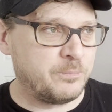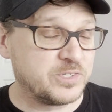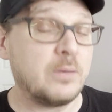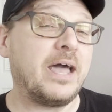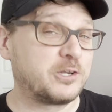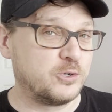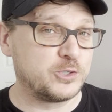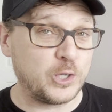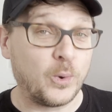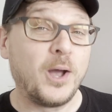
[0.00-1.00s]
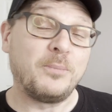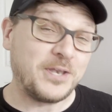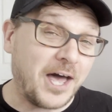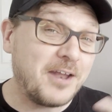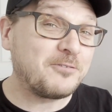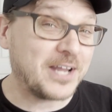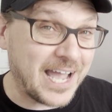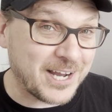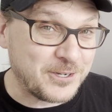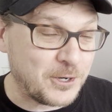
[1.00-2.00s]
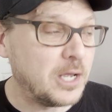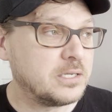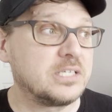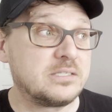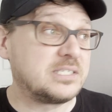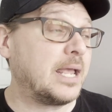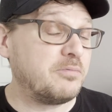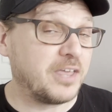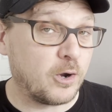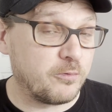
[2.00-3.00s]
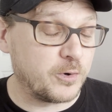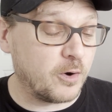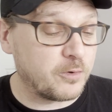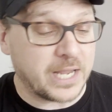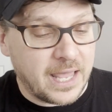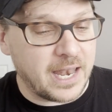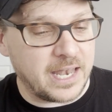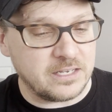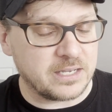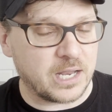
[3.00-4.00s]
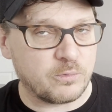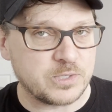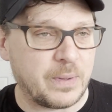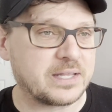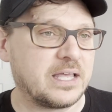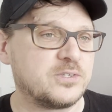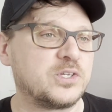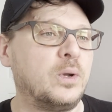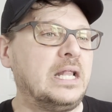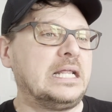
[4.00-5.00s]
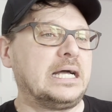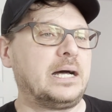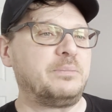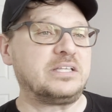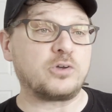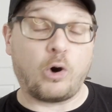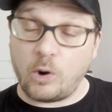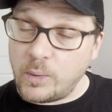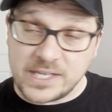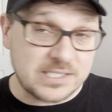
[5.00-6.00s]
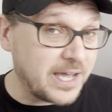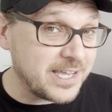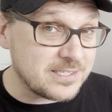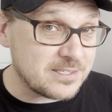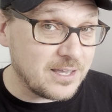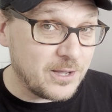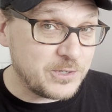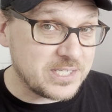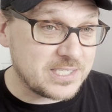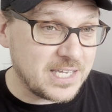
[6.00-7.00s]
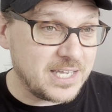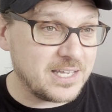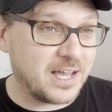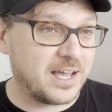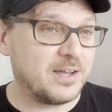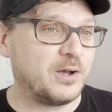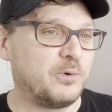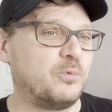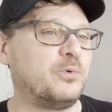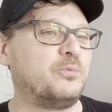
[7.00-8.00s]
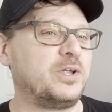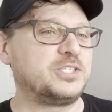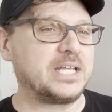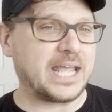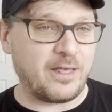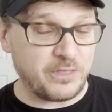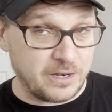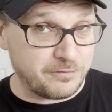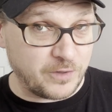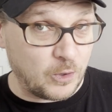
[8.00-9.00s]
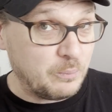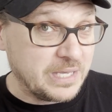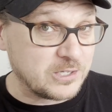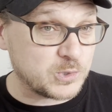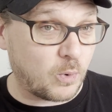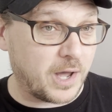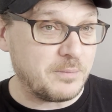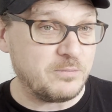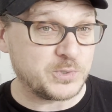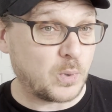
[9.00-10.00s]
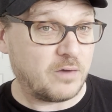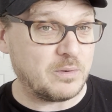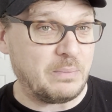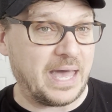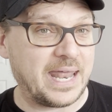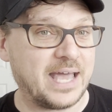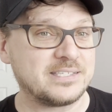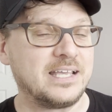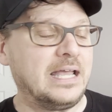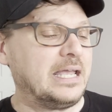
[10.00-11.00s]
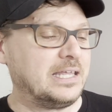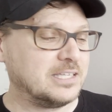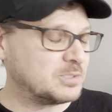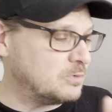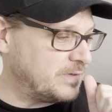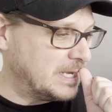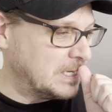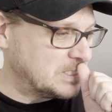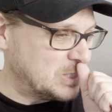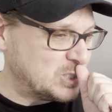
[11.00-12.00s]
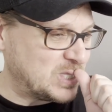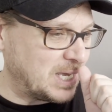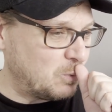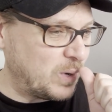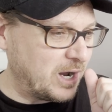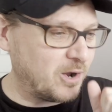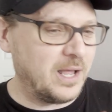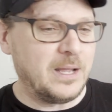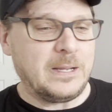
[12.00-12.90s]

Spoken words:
some actors do, but not every actor does the same thing over and over again. And you got to respect that. So it's always nice to see Rajinikanth in a film being suave and badass. In this movie, he does this thing where